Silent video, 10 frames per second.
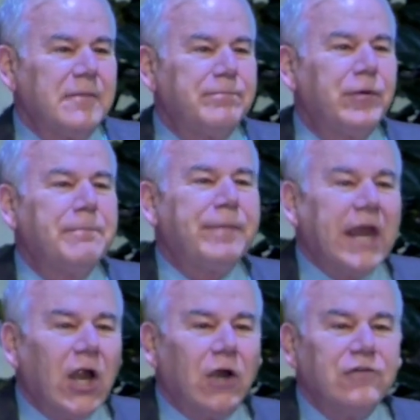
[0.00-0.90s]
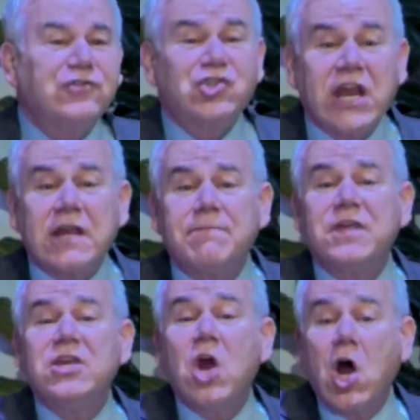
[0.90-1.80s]
prepares, Jacob
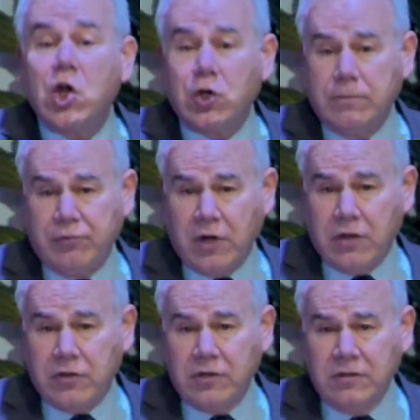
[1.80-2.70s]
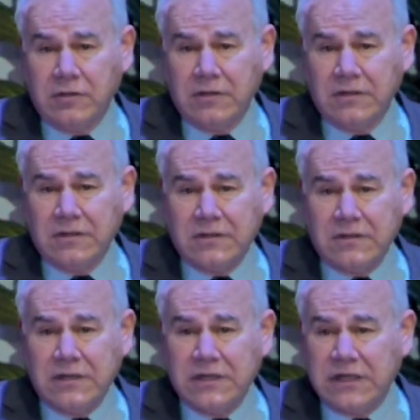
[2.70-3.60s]
the younger brother,
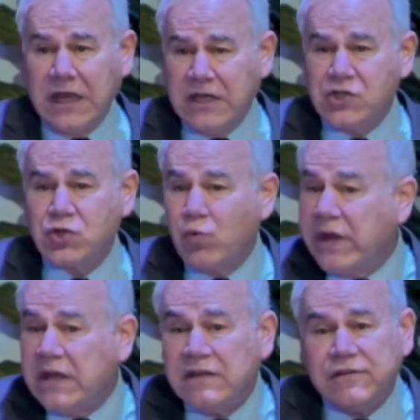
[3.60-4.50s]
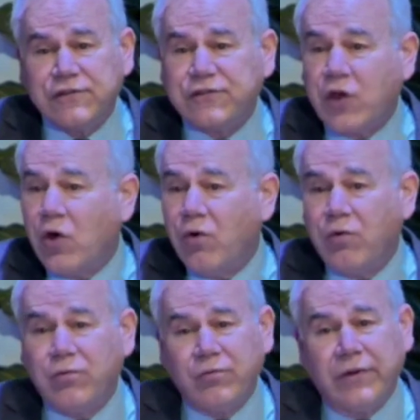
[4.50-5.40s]
and again, twins, so
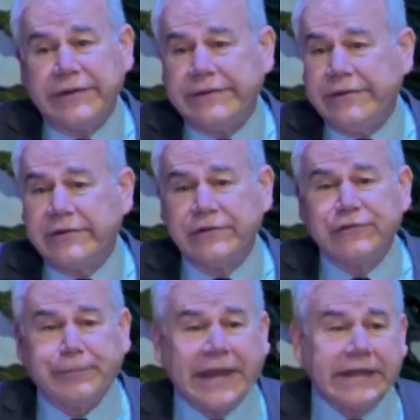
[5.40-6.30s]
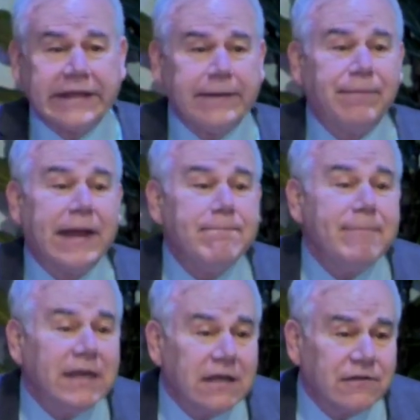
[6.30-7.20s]
what you can speculate by
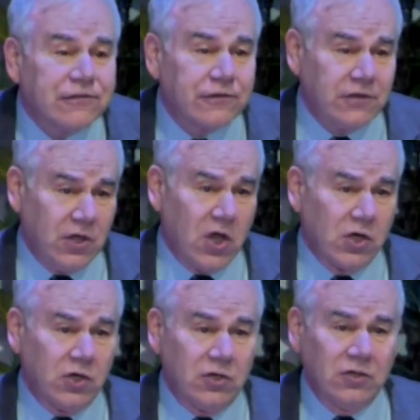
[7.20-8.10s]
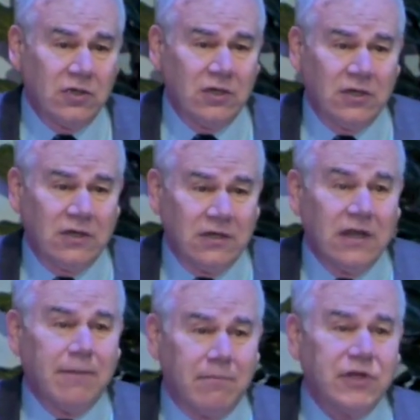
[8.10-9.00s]
minutes younger,
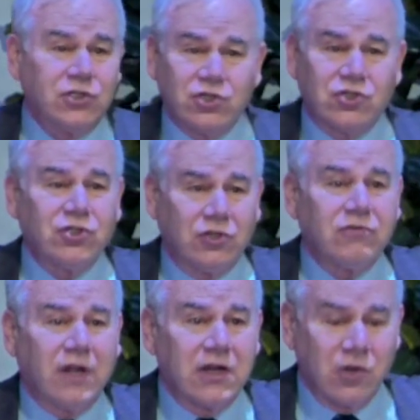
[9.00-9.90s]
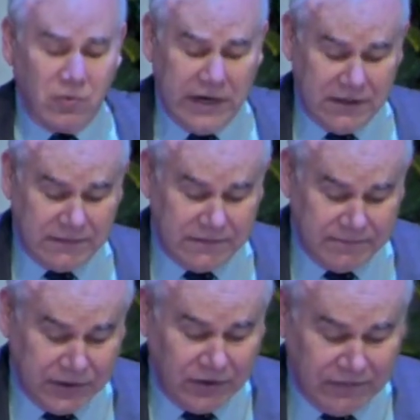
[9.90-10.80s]
not much, you know, not a great
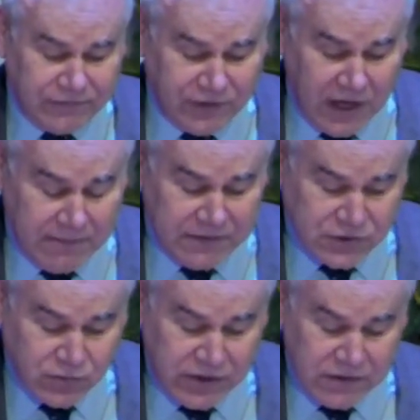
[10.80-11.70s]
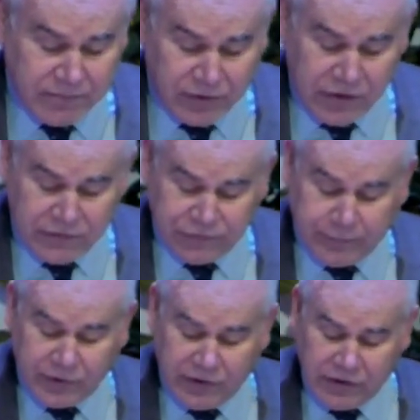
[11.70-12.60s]
period of time between the brothers'
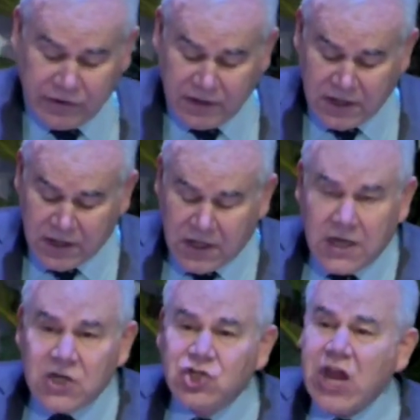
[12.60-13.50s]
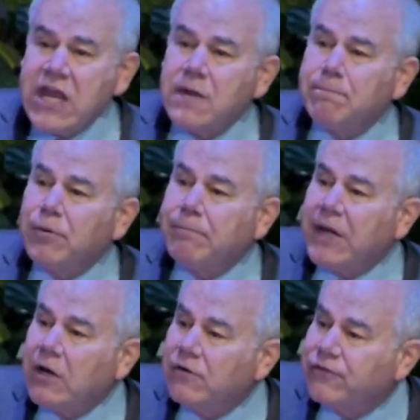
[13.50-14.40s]
birth. Jacob
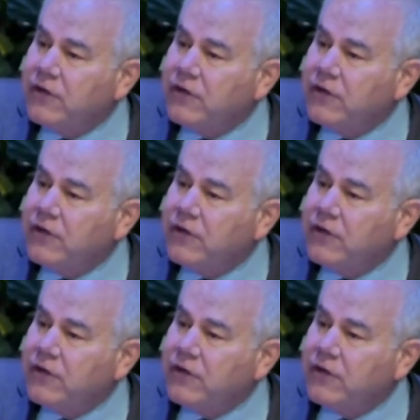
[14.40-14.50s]
prepares